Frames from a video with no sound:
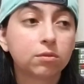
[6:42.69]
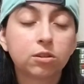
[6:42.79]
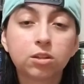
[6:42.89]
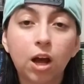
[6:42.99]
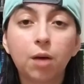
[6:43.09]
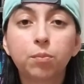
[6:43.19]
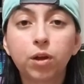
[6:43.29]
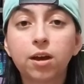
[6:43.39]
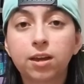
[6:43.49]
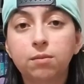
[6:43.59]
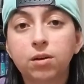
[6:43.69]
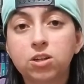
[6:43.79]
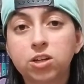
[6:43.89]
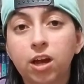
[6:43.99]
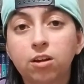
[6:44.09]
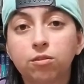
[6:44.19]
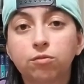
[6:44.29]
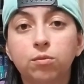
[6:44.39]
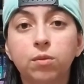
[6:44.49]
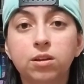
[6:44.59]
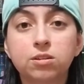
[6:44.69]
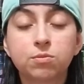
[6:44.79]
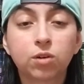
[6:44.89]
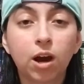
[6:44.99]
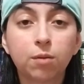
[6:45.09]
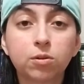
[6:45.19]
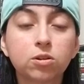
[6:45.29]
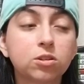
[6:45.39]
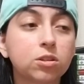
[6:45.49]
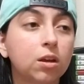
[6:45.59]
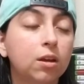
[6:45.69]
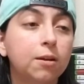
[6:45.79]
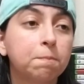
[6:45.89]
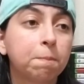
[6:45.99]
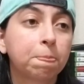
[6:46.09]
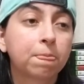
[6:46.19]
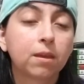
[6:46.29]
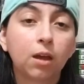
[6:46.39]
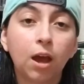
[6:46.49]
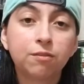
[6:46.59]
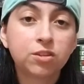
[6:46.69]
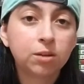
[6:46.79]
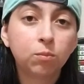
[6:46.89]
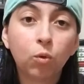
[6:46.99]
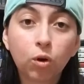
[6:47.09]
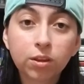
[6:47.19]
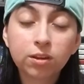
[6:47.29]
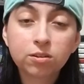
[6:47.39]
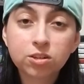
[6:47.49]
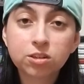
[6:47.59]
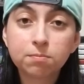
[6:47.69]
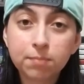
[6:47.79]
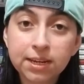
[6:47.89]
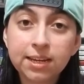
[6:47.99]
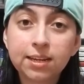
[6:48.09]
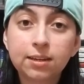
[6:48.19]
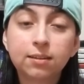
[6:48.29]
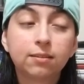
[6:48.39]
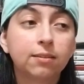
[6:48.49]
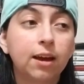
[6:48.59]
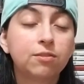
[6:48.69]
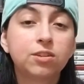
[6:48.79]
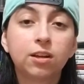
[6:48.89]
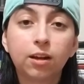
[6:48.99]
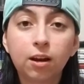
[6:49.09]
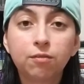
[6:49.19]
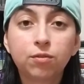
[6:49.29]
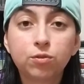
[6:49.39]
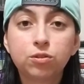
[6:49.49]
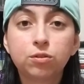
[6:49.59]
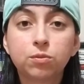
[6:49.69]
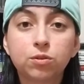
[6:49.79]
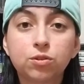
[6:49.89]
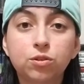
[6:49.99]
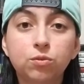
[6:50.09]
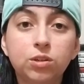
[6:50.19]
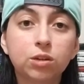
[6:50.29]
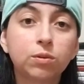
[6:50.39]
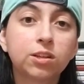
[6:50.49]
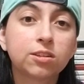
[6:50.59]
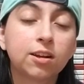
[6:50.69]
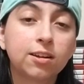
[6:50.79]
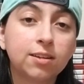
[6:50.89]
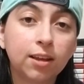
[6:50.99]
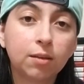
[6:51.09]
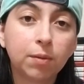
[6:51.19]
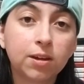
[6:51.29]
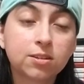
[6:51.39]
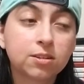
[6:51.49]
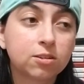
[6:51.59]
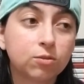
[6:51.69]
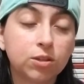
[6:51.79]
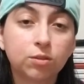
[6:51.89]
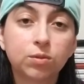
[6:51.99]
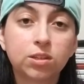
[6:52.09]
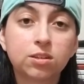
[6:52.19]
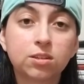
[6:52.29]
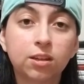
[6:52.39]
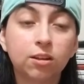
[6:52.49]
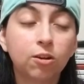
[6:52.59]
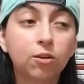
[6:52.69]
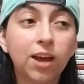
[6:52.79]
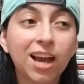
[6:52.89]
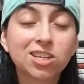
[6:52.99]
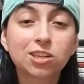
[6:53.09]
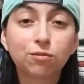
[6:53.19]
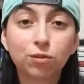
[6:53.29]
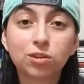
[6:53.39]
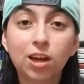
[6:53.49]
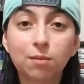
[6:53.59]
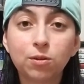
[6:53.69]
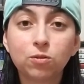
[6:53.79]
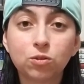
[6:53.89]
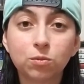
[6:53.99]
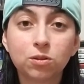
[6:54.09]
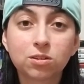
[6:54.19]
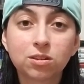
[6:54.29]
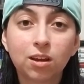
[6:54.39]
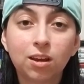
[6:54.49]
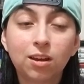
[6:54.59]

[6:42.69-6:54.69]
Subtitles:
Stop blocking my channel from my subscribers. I've seen more than just me. I've seen a lot of YouTubers who deal with this on a daily basis or deal with this, and they're actually full-time YouTubers.